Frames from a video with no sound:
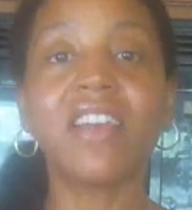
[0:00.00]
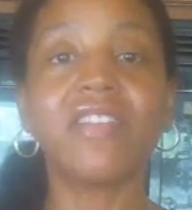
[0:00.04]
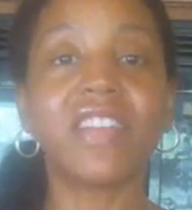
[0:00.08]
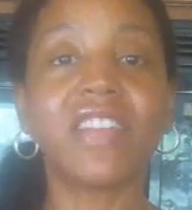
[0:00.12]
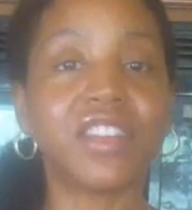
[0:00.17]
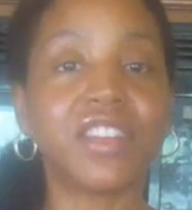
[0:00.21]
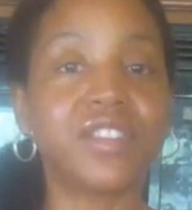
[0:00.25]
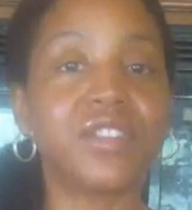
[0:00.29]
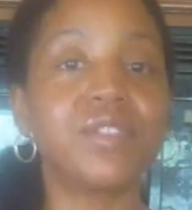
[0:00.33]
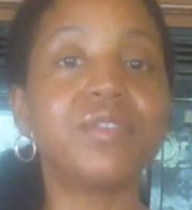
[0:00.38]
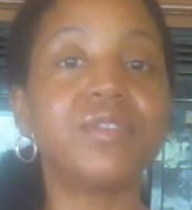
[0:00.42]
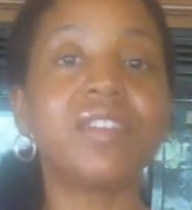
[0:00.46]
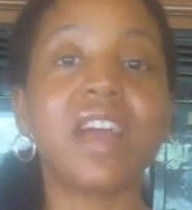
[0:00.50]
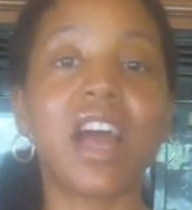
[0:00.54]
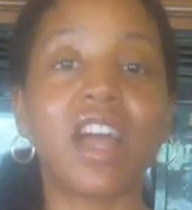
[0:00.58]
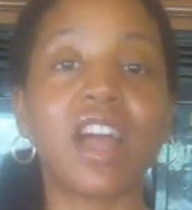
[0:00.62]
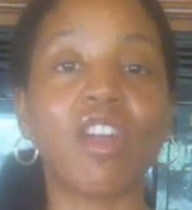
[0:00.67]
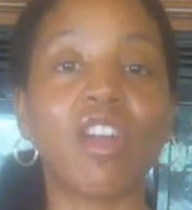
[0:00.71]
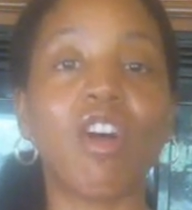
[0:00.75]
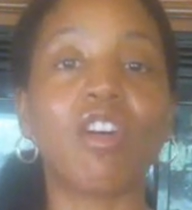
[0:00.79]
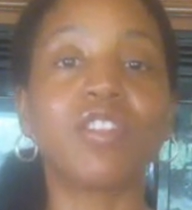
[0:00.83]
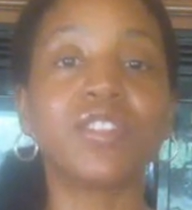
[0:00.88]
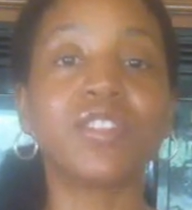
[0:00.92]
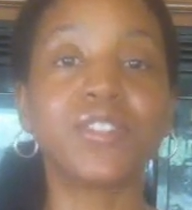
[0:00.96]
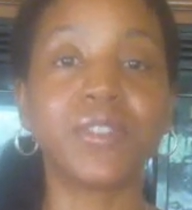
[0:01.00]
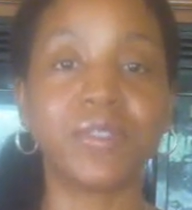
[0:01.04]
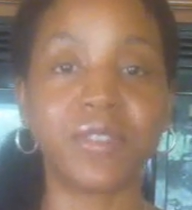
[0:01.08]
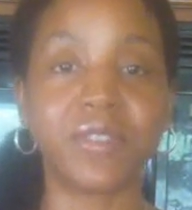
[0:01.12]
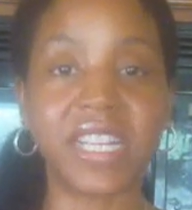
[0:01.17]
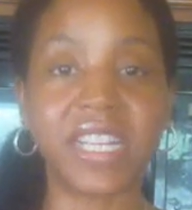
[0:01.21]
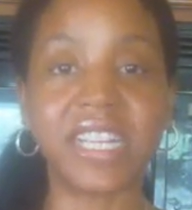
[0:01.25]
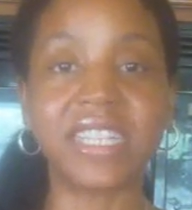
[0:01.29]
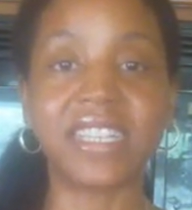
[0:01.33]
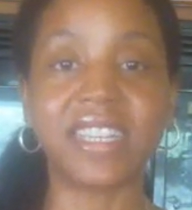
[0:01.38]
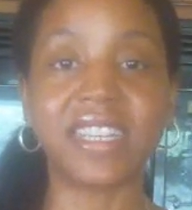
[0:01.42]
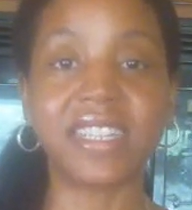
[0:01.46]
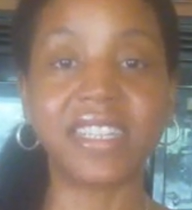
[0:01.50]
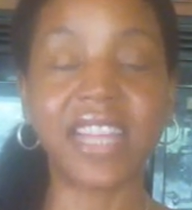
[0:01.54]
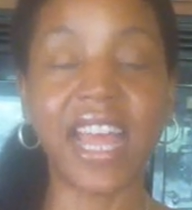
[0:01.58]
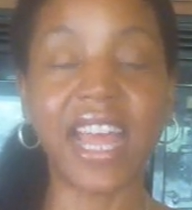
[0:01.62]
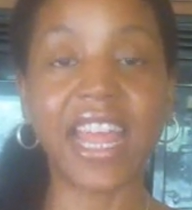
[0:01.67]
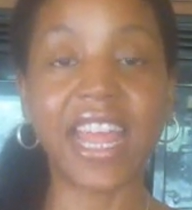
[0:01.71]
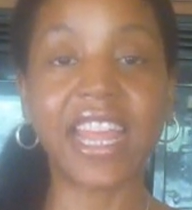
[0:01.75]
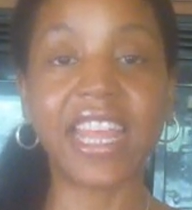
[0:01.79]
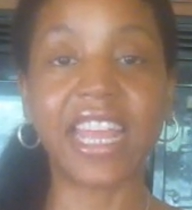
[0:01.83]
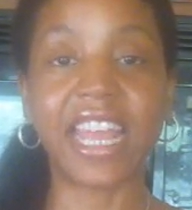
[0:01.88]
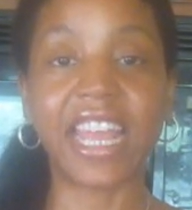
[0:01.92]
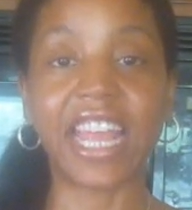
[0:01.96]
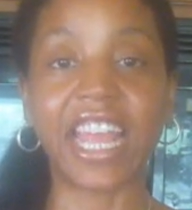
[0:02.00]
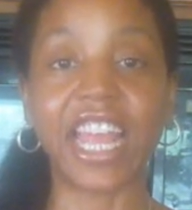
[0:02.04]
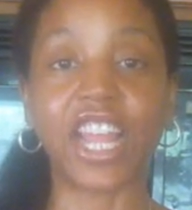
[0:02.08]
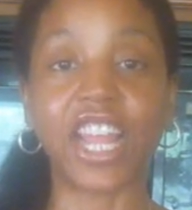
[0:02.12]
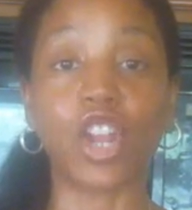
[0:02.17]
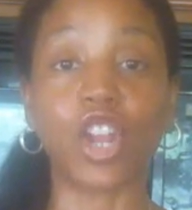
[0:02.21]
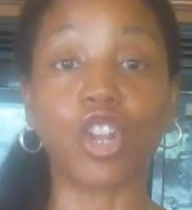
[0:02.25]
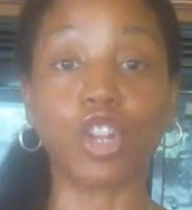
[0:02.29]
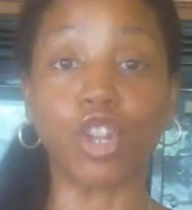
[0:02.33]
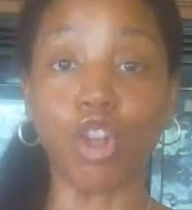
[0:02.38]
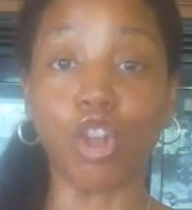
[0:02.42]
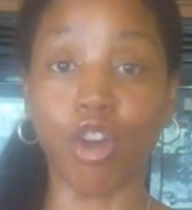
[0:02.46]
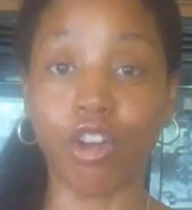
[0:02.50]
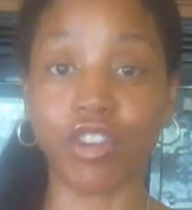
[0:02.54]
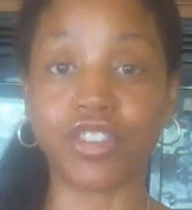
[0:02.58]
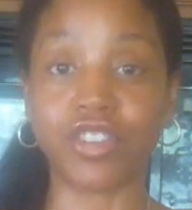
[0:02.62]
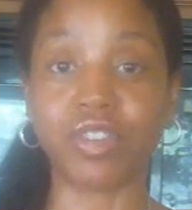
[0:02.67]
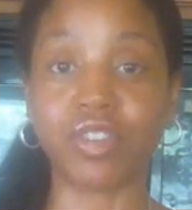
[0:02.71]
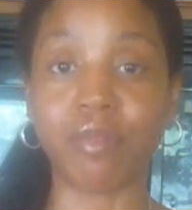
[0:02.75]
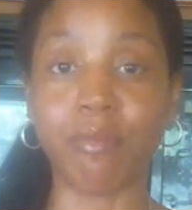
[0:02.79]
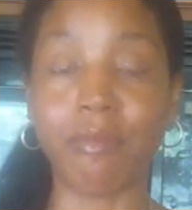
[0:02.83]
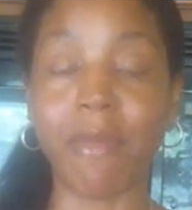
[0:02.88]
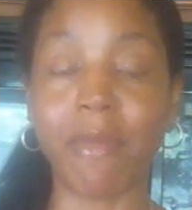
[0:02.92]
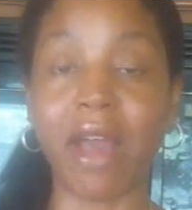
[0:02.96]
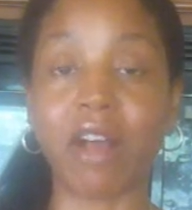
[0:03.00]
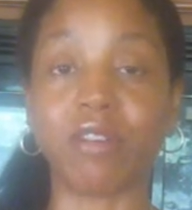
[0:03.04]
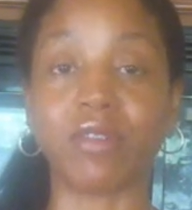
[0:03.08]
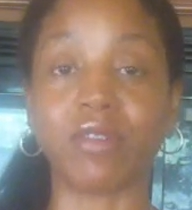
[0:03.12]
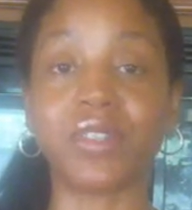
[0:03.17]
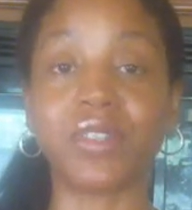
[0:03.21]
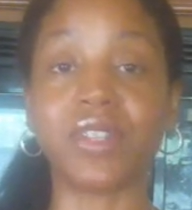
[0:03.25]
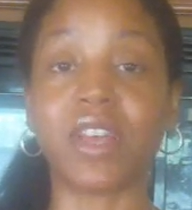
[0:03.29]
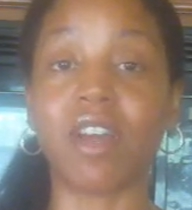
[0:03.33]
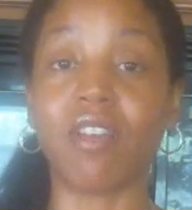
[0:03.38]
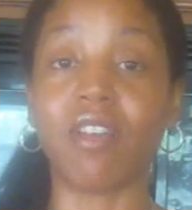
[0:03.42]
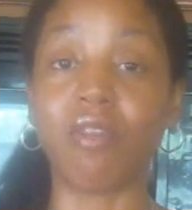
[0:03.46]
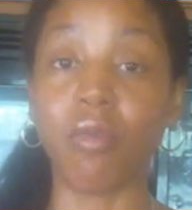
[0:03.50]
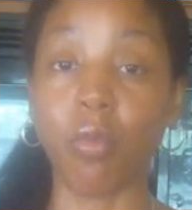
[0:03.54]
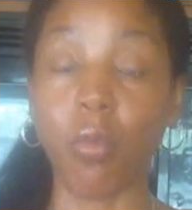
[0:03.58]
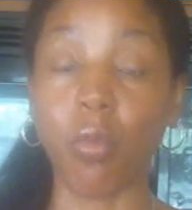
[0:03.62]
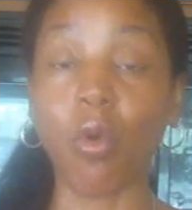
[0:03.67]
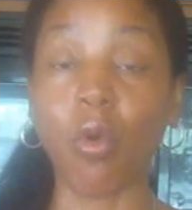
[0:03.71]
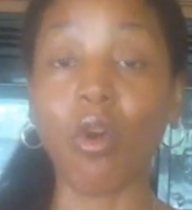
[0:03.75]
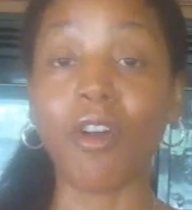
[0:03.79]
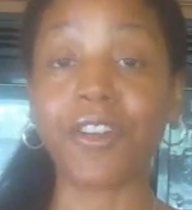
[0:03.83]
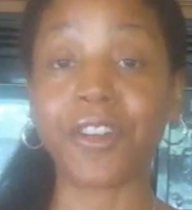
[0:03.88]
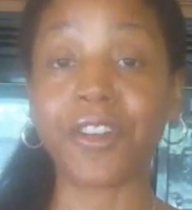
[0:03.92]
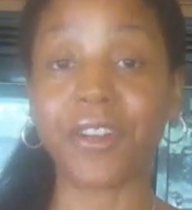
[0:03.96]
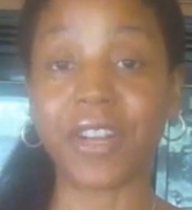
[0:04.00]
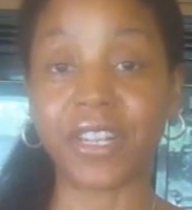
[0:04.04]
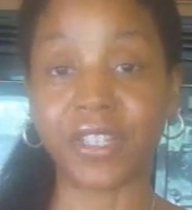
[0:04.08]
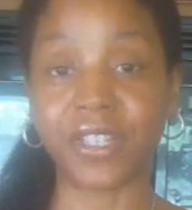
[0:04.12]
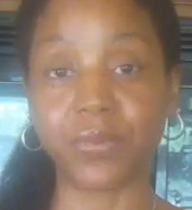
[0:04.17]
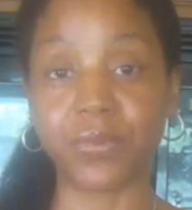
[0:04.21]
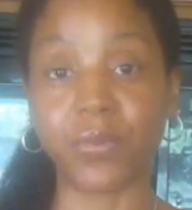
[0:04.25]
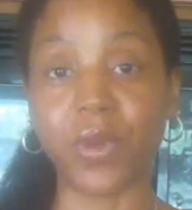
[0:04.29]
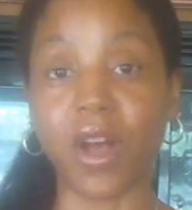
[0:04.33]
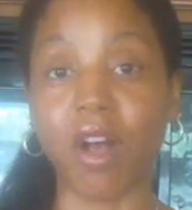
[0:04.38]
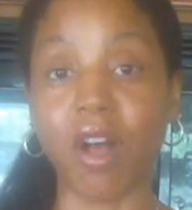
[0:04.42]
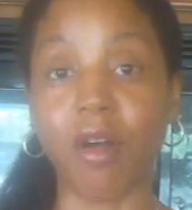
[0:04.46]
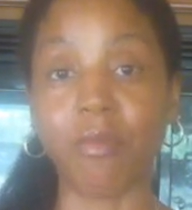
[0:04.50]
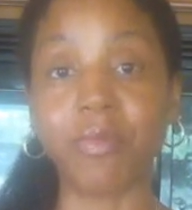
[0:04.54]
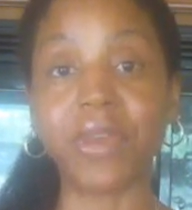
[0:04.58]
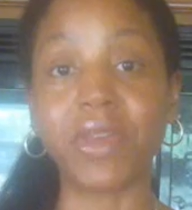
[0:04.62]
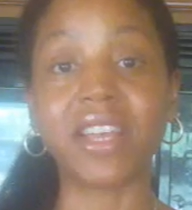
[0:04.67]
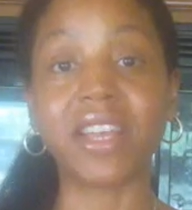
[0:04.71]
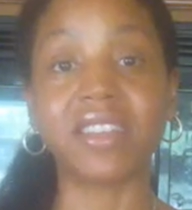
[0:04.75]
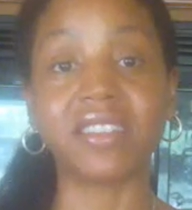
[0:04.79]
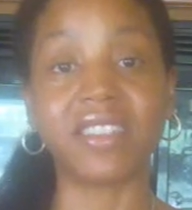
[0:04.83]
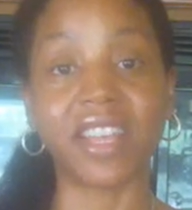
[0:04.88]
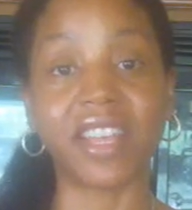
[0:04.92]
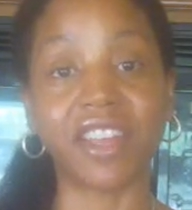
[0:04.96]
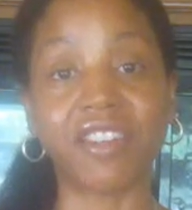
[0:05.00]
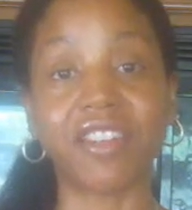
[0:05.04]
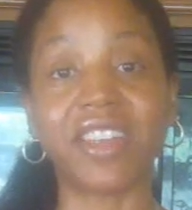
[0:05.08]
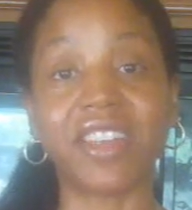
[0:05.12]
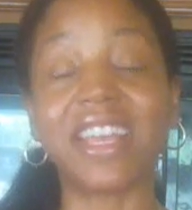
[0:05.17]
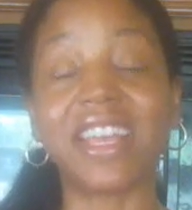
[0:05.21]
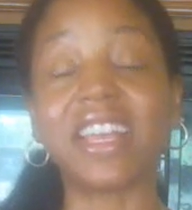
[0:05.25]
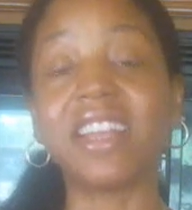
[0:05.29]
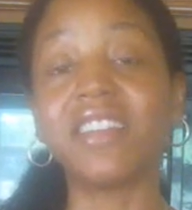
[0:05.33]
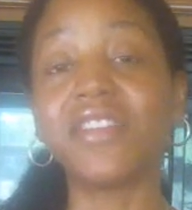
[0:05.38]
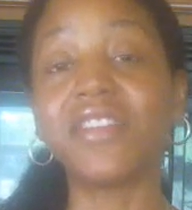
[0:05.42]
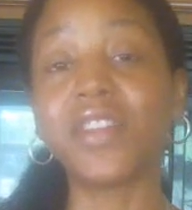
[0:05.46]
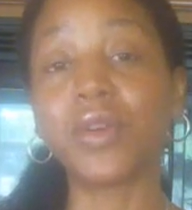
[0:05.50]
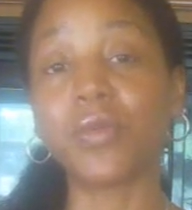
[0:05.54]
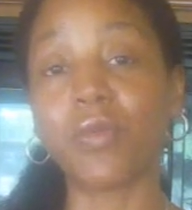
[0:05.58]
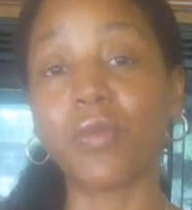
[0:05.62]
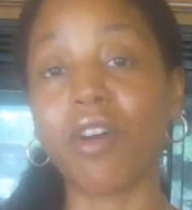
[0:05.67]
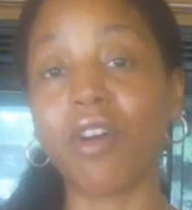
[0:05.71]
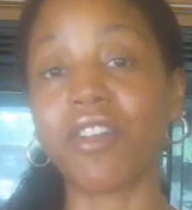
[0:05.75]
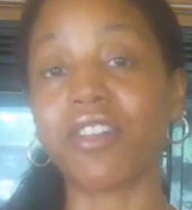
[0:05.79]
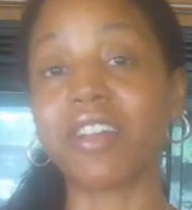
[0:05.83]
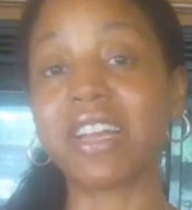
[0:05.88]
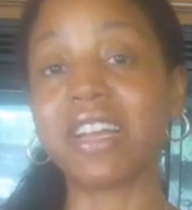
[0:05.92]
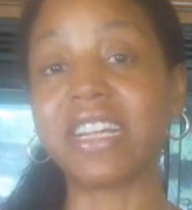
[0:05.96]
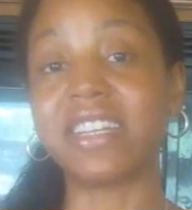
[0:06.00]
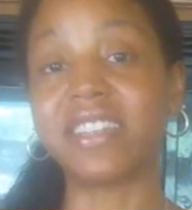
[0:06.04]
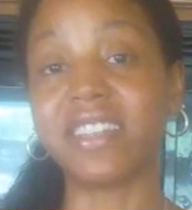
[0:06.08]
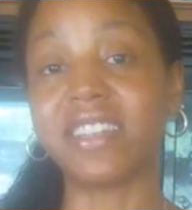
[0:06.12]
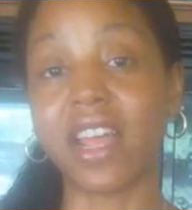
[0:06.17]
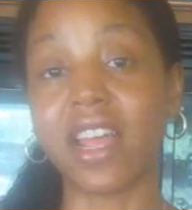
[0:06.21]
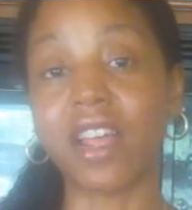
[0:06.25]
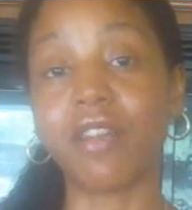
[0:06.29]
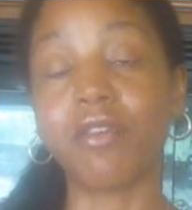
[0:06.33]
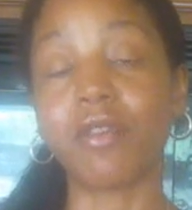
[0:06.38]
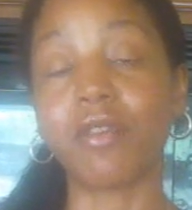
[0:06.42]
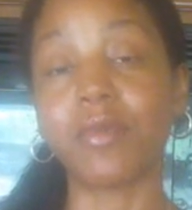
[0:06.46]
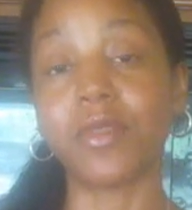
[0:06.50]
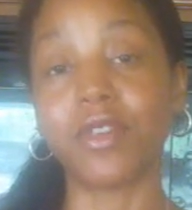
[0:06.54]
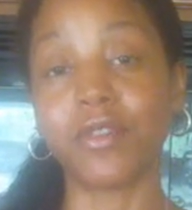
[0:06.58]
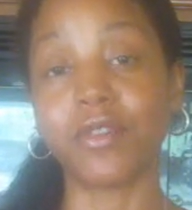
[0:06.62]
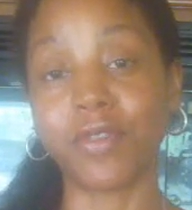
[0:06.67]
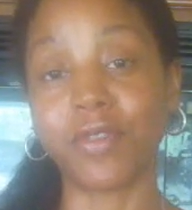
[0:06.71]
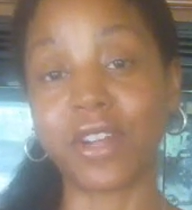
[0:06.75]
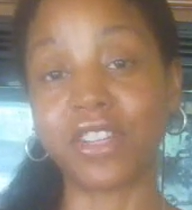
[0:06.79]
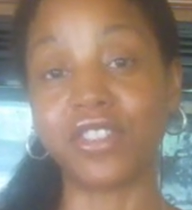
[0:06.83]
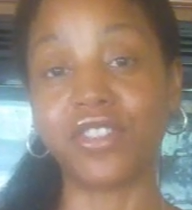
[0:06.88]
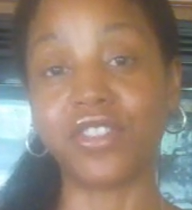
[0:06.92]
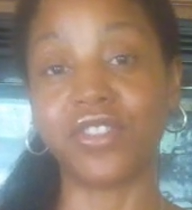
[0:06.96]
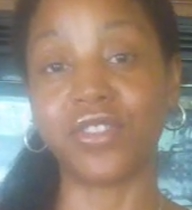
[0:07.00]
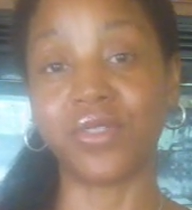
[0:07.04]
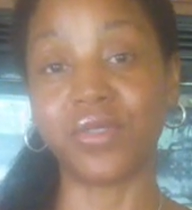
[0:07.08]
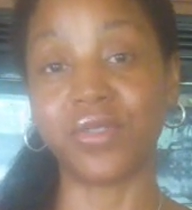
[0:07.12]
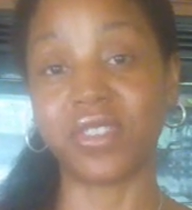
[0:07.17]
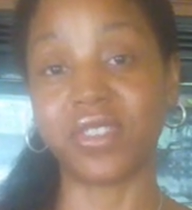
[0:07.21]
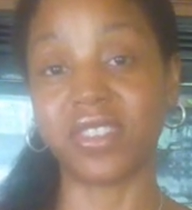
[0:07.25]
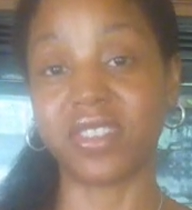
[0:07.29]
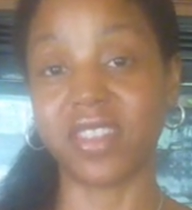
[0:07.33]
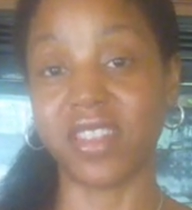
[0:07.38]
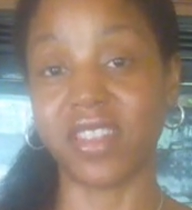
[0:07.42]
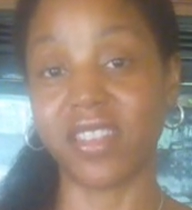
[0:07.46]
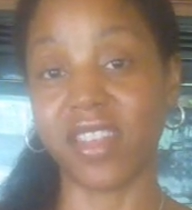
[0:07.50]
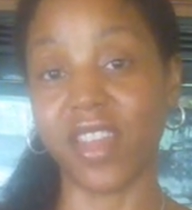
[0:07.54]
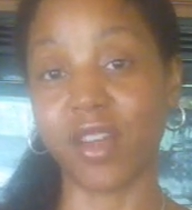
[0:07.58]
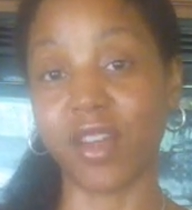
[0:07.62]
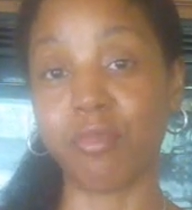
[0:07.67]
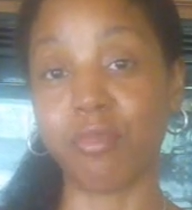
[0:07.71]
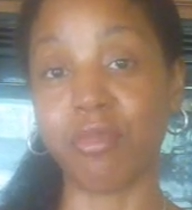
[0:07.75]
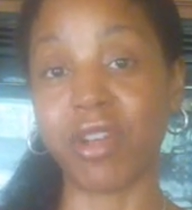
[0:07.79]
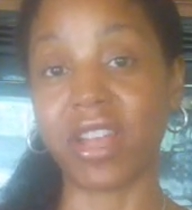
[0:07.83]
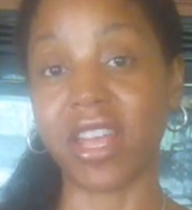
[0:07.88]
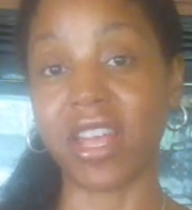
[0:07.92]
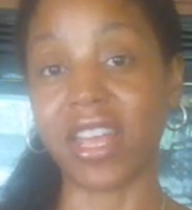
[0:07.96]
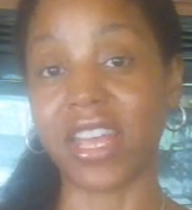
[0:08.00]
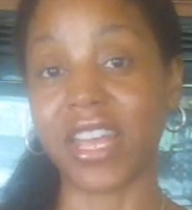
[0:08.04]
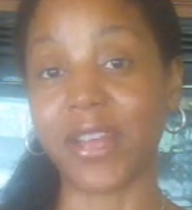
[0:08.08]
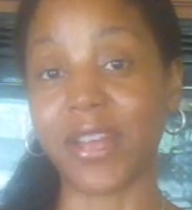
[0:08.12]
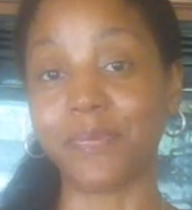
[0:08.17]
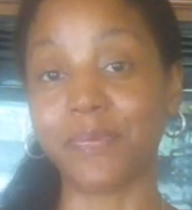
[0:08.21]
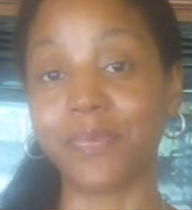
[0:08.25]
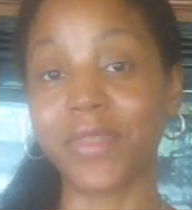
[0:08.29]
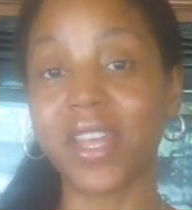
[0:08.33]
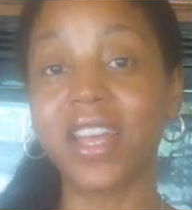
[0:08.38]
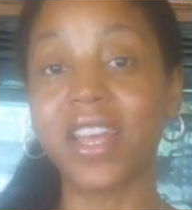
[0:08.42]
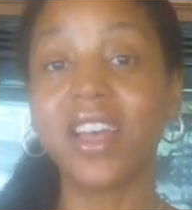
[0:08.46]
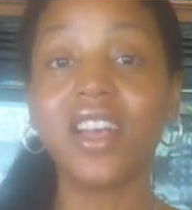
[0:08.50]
they do not also need to take in large amounts of water as well, because they are getting their water intake from the fresh juices that they are bringing in.